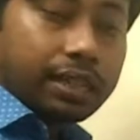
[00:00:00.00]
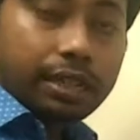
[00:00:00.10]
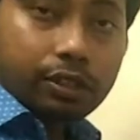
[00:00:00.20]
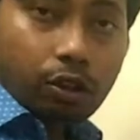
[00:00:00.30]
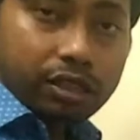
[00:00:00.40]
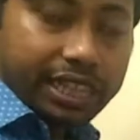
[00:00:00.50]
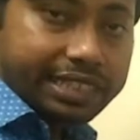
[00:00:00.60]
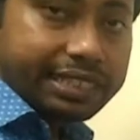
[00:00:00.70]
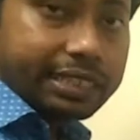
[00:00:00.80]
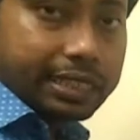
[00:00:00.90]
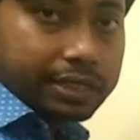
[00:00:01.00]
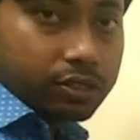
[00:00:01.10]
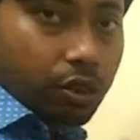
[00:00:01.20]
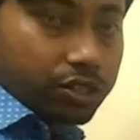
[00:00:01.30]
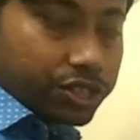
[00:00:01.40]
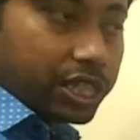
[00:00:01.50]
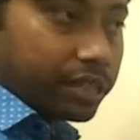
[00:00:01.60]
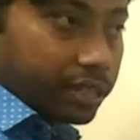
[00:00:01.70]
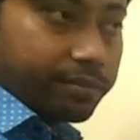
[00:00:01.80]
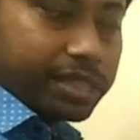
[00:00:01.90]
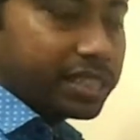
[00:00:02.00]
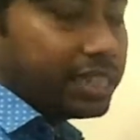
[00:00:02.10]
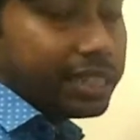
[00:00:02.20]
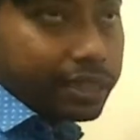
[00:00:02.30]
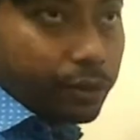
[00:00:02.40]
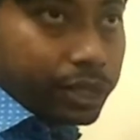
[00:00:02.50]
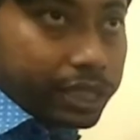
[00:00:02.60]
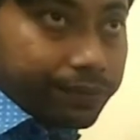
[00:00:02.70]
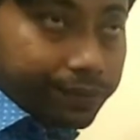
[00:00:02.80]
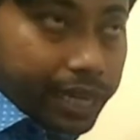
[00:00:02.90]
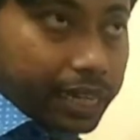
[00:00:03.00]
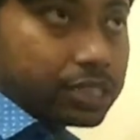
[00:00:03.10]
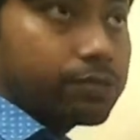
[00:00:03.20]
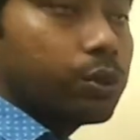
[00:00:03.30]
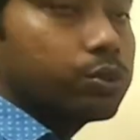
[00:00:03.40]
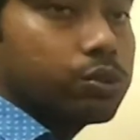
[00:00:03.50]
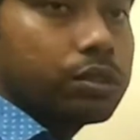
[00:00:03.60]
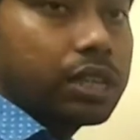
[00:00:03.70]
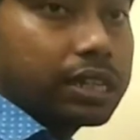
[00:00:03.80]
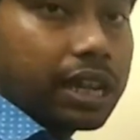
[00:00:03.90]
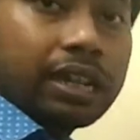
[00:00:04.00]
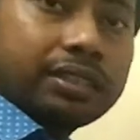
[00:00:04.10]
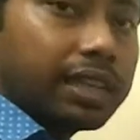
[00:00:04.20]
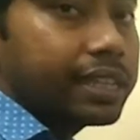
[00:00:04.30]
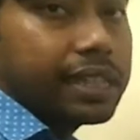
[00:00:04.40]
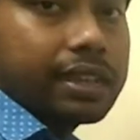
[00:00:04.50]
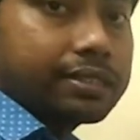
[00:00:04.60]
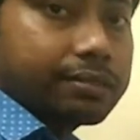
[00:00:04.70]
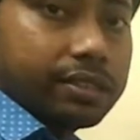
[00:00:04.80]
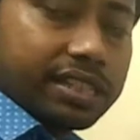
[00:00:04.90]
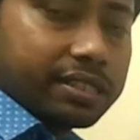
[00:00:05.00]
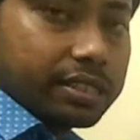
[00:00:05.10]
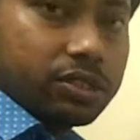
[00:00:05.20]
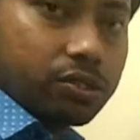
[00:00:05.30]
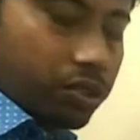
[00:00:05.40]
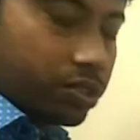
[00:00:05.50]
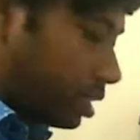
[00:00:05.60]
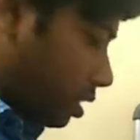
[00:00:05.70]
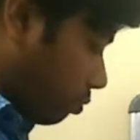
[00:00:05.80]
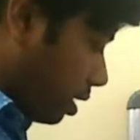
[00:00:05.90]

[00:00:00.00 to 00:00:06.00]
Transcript: the density is constant, basically when the air is flow through the duct, the air density is constant.